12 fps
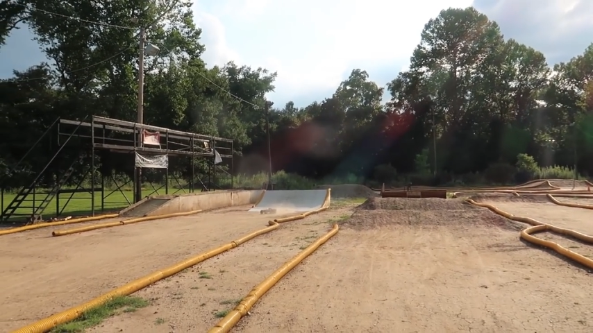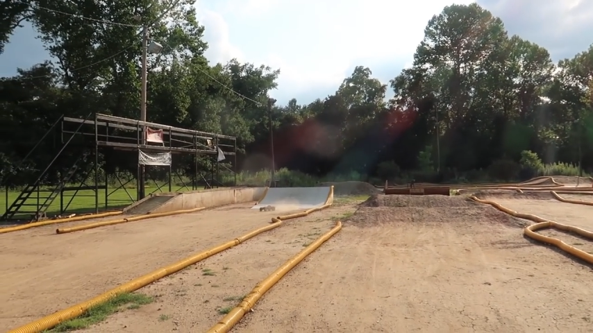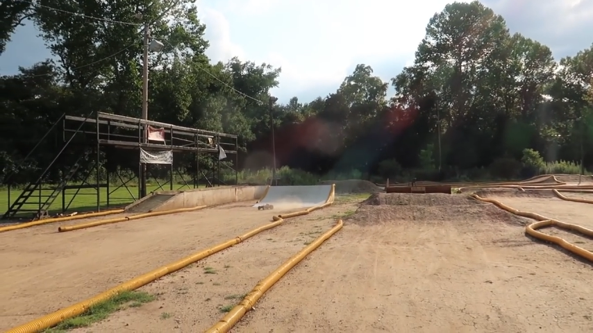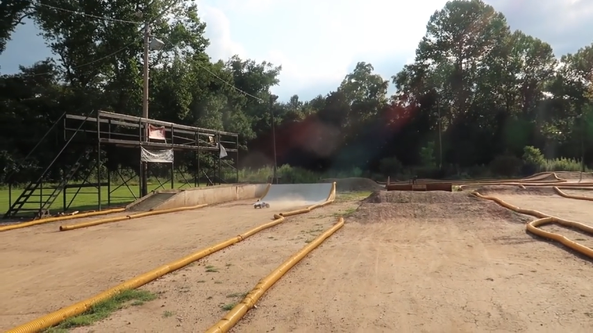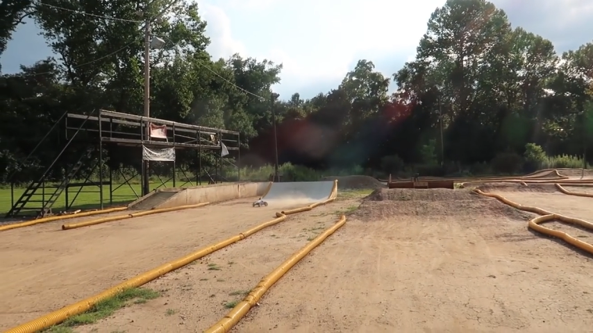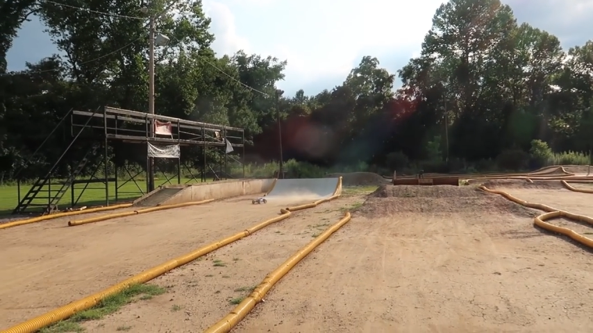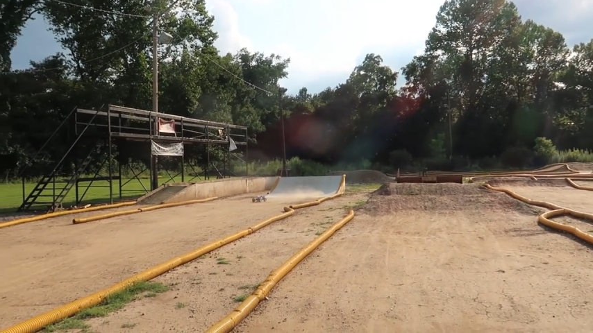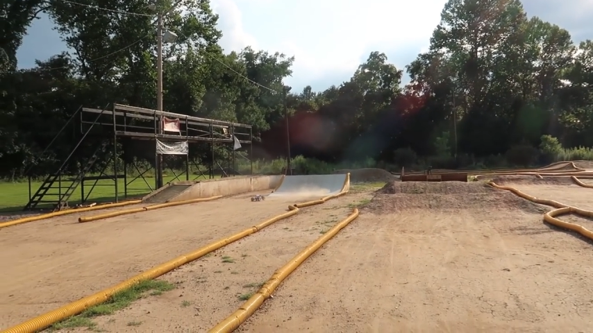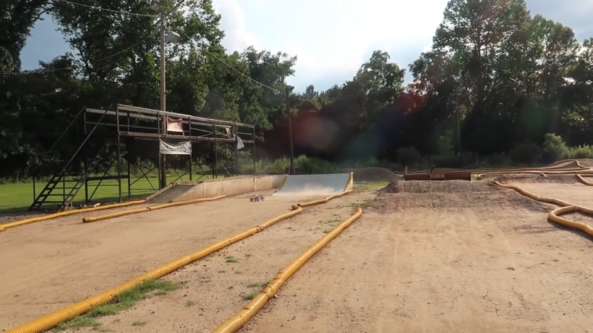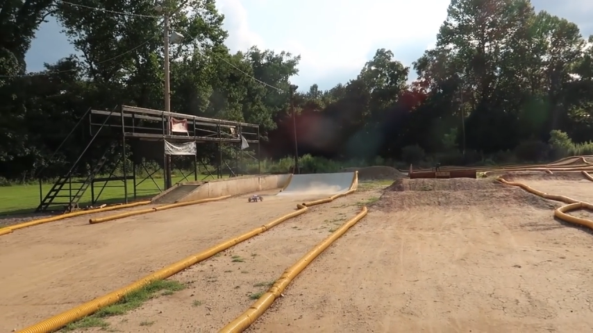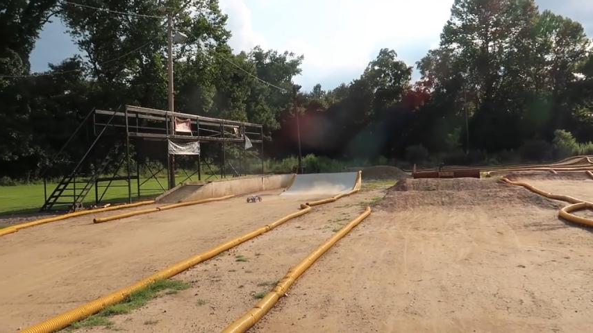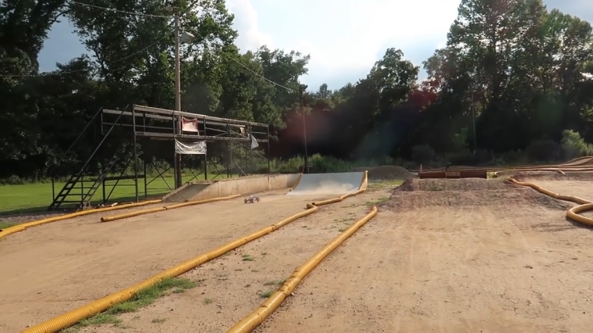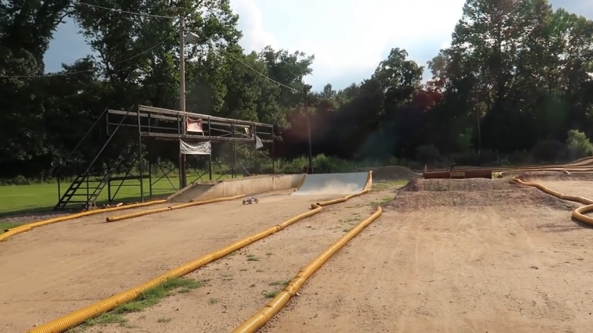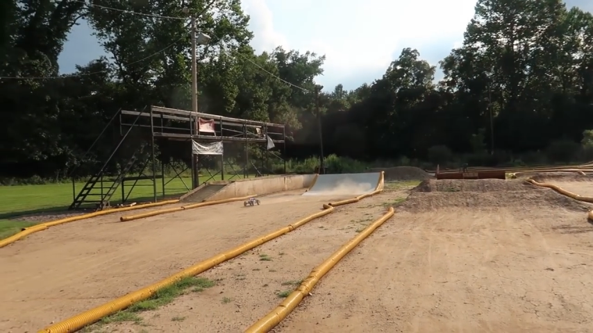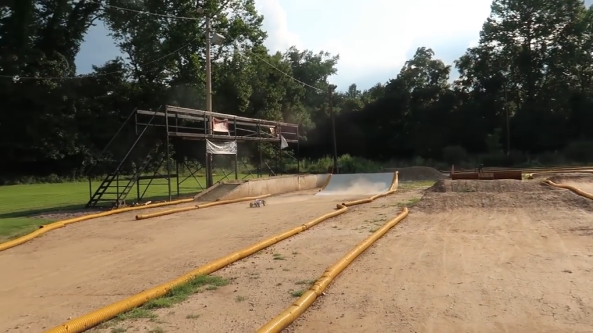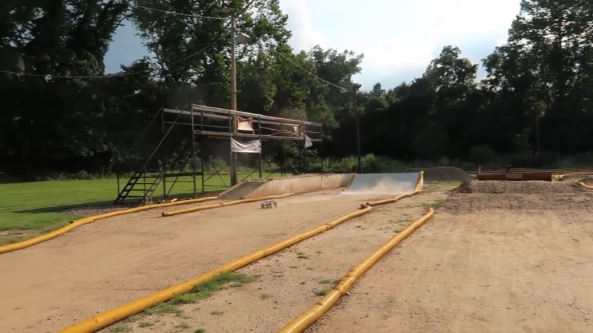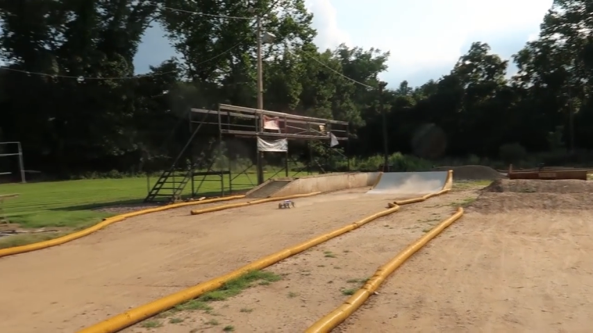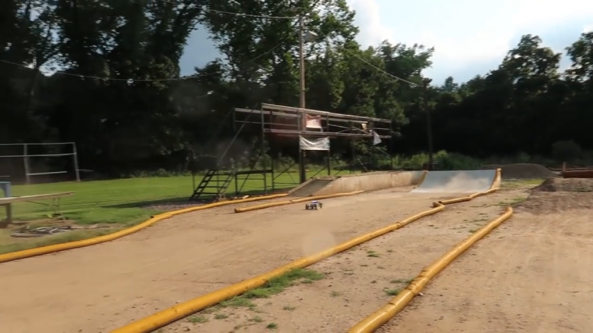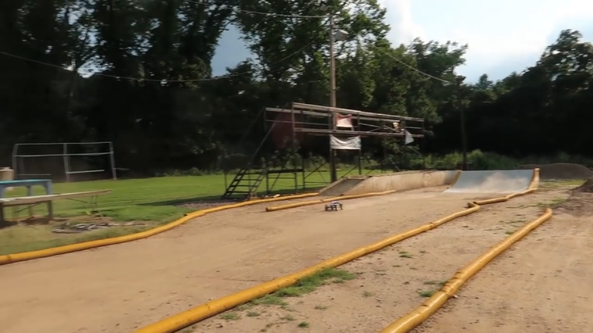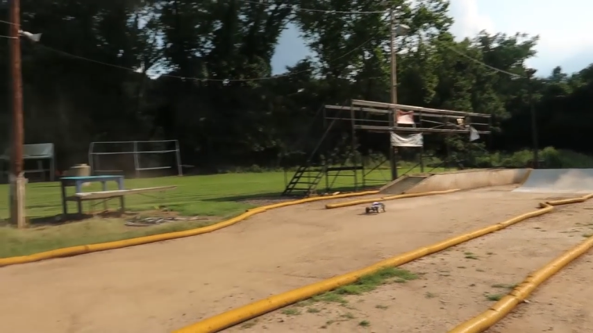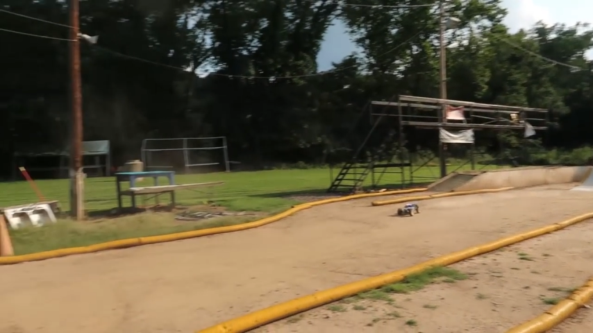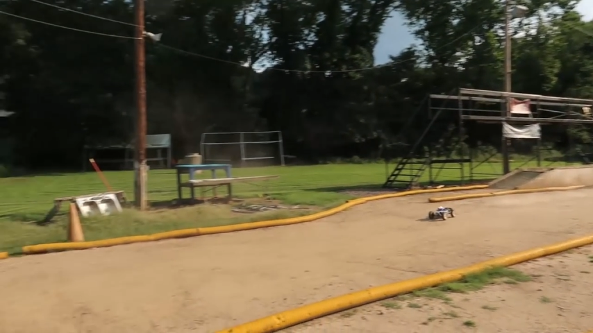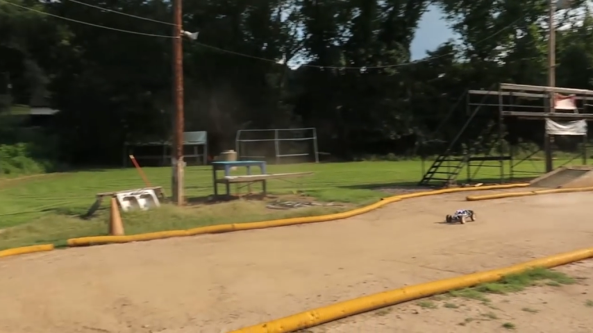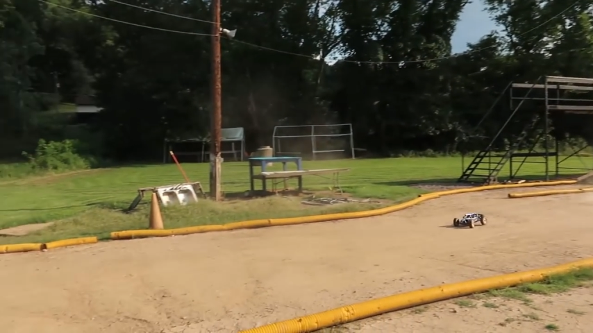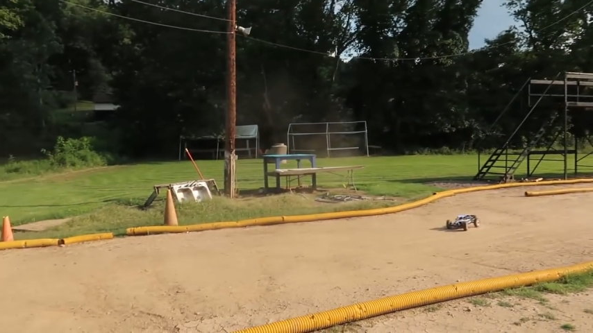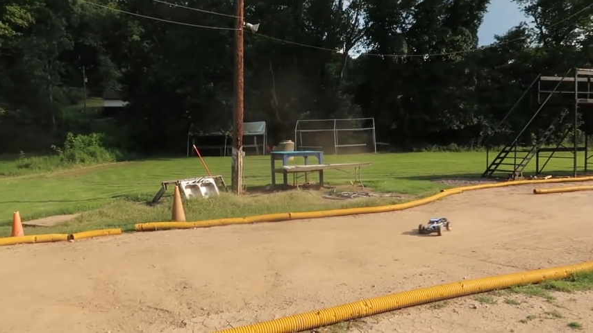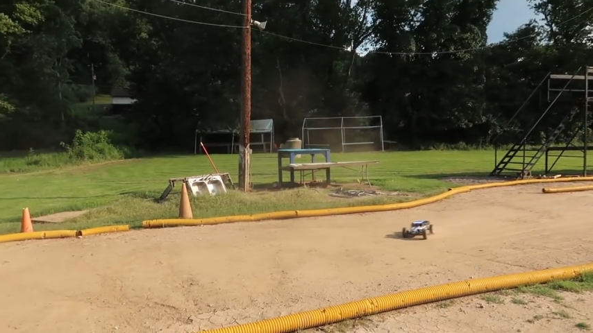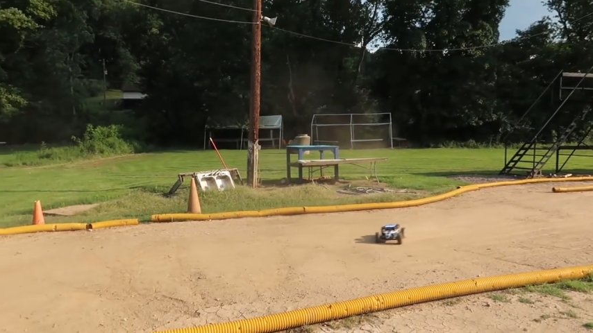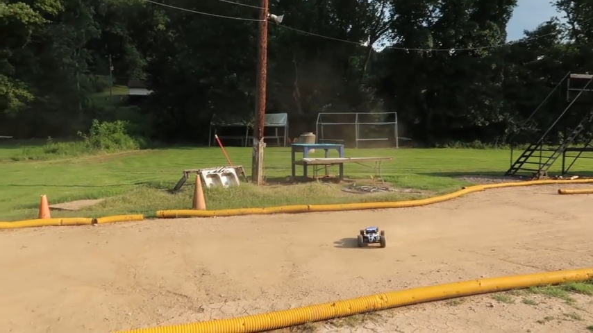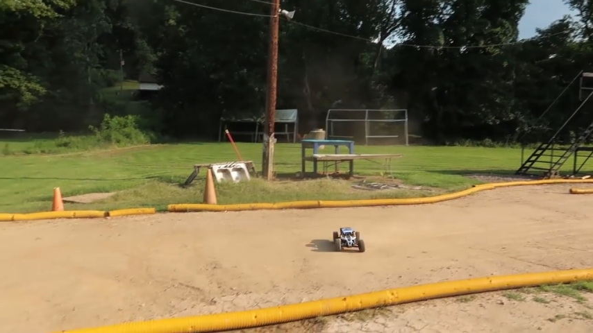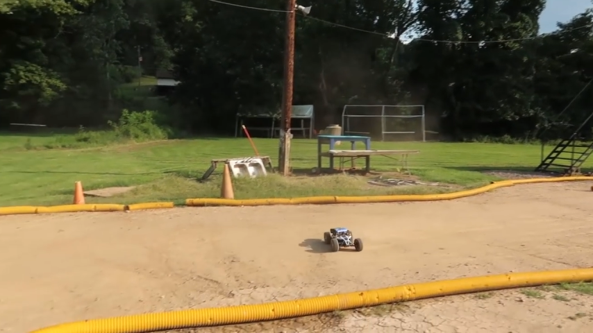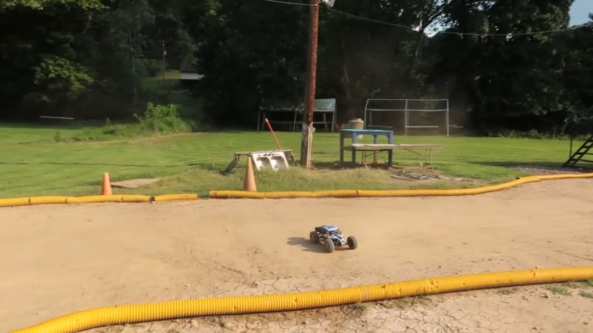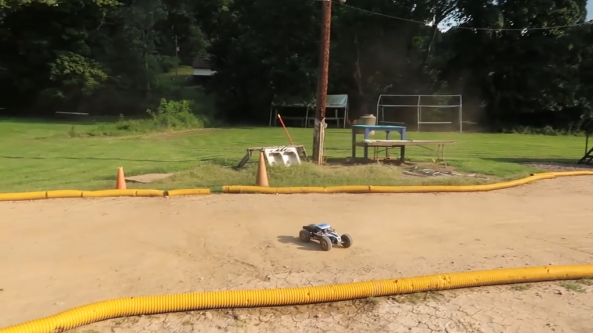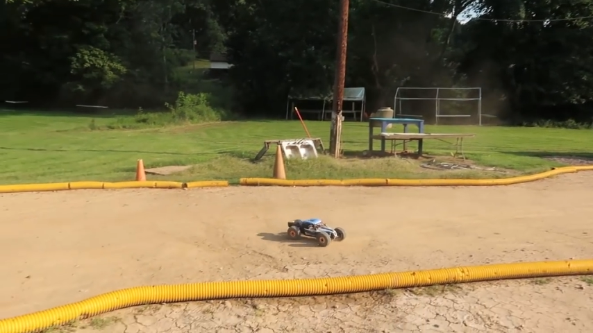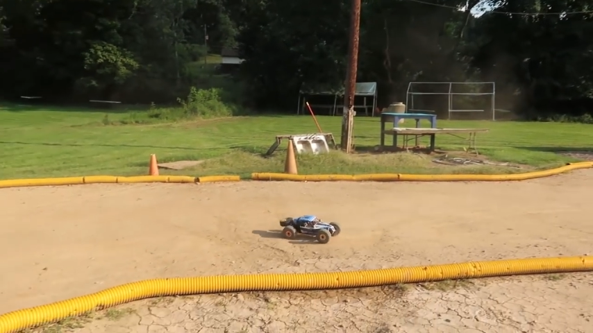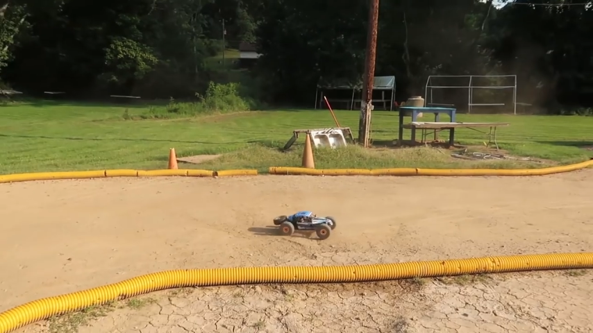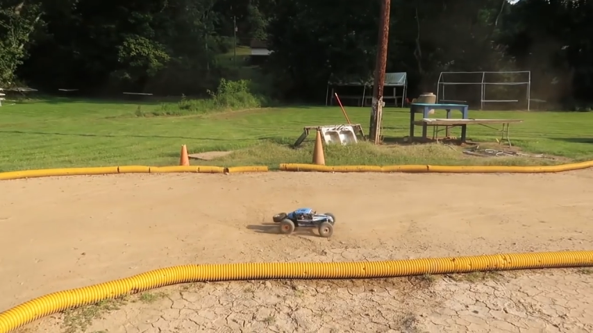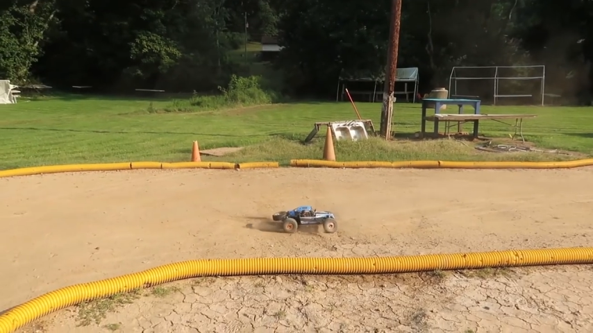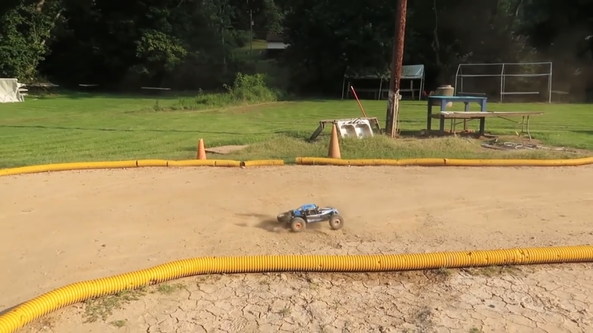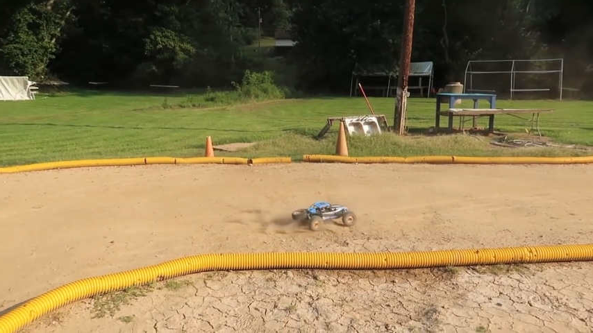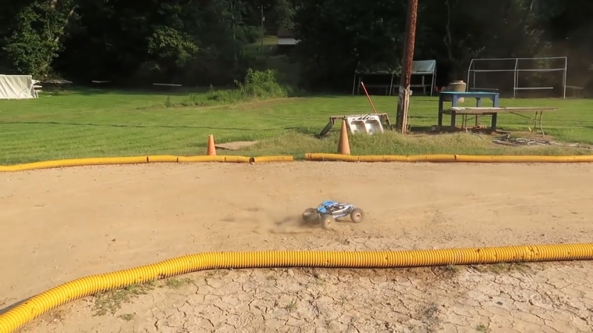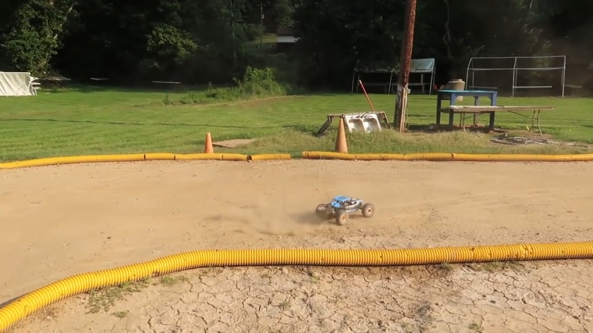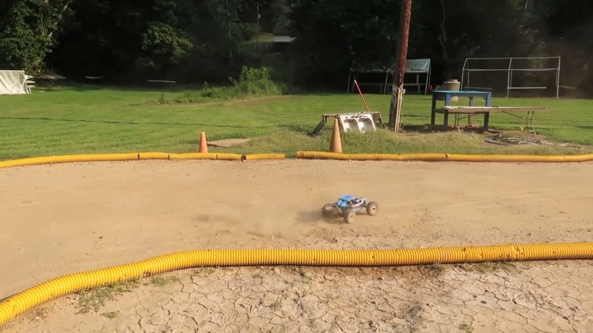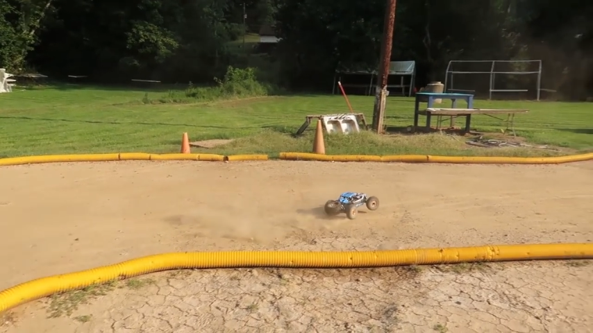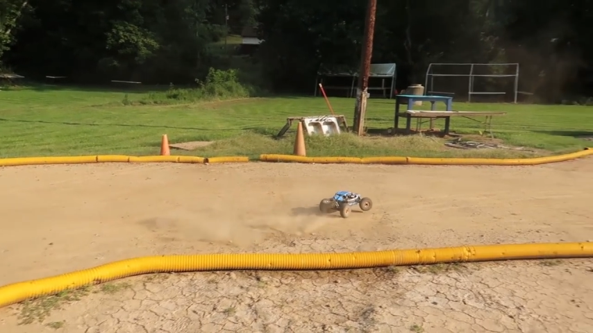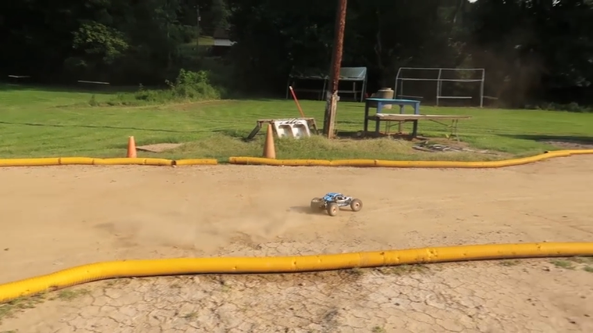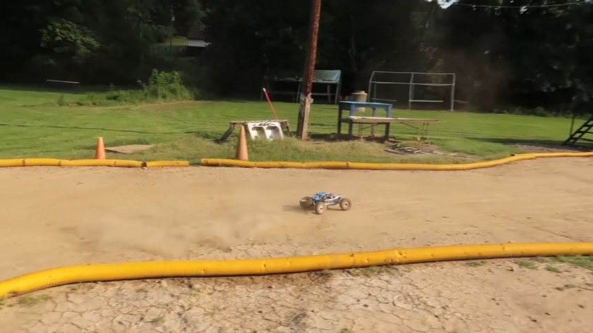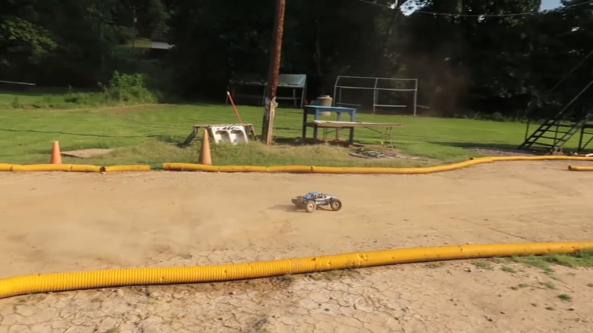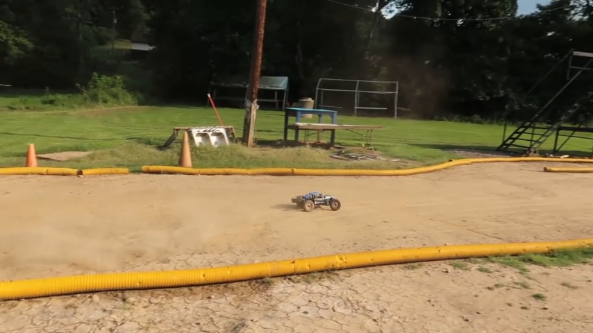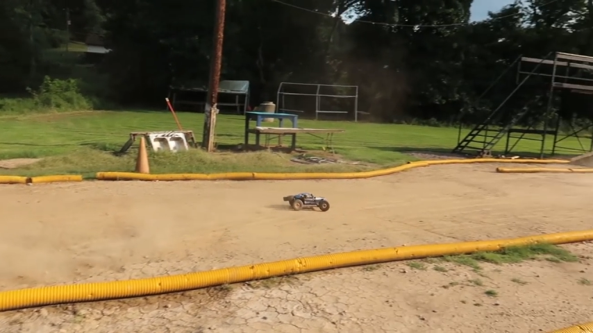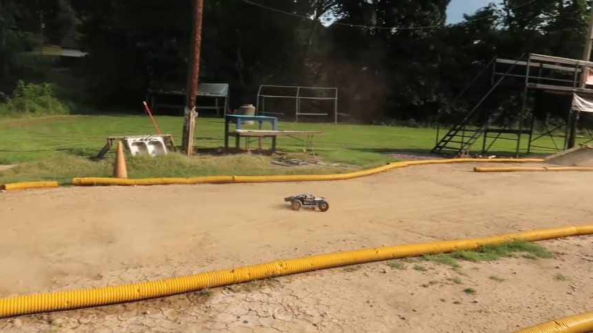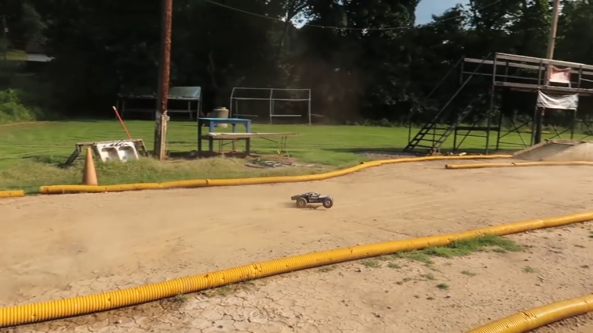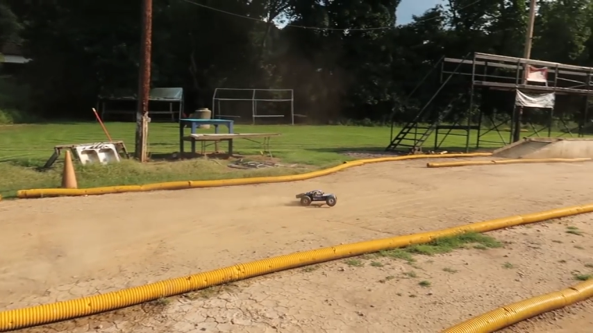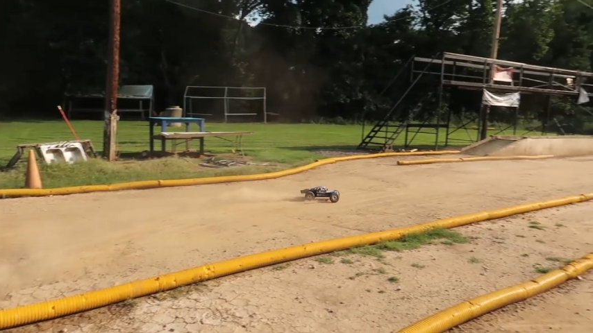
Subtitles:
(no speaker visible)